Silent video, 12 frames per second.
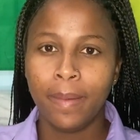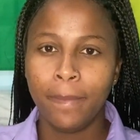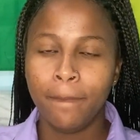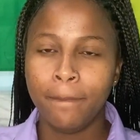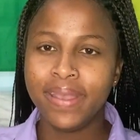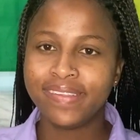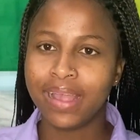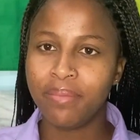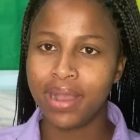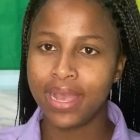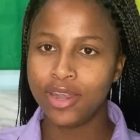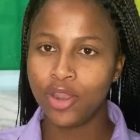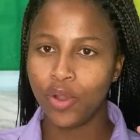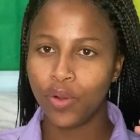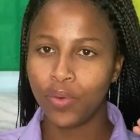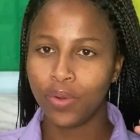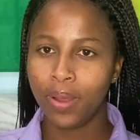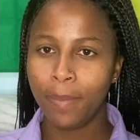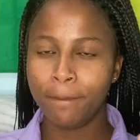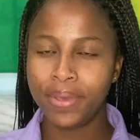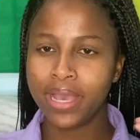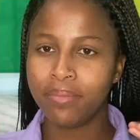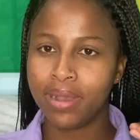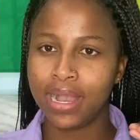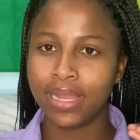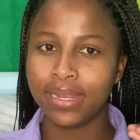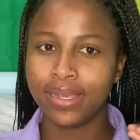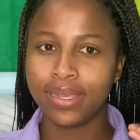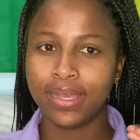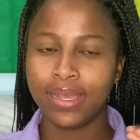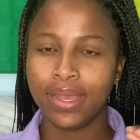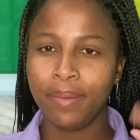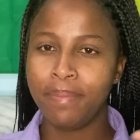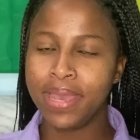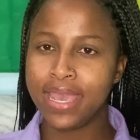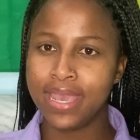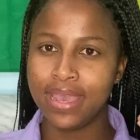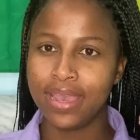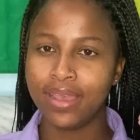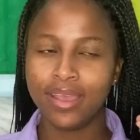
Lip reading: Mr. Man now, big man, be